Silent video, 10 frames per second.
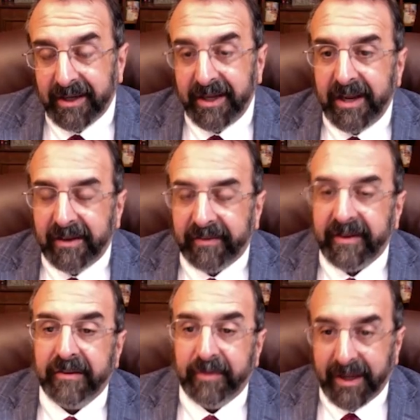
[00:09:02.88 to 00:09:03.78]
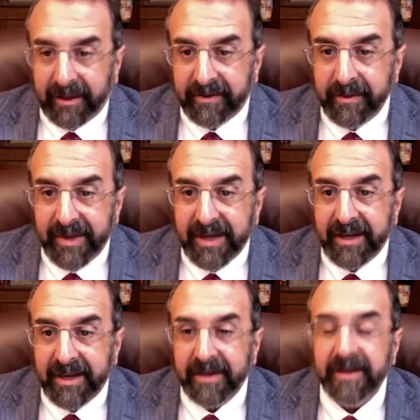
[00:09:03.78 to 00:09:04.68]
elites, as well as the
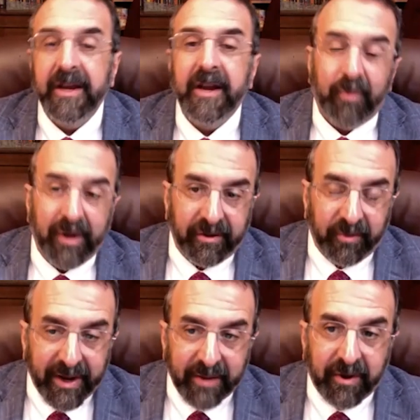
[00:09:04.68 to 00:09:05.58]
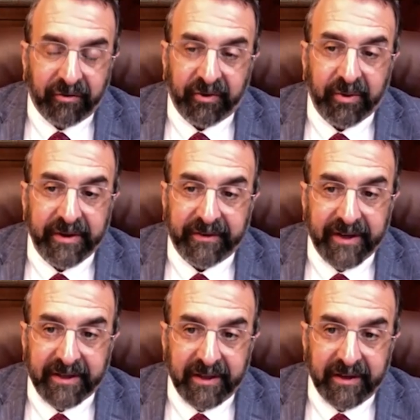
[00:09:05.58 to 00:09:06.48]
media, want to whitewash stories like
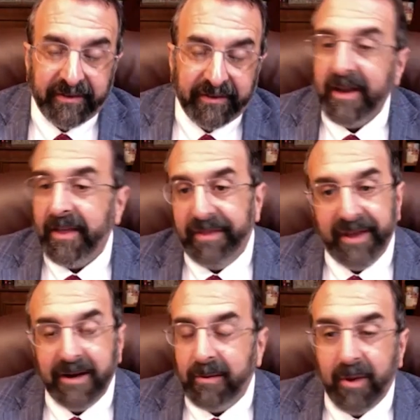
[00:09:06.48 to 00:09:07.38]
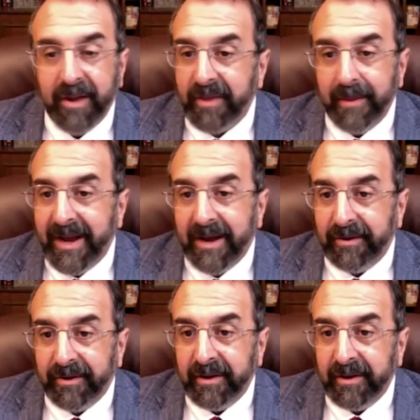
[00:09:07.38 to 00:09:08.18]
this. They don't want them out.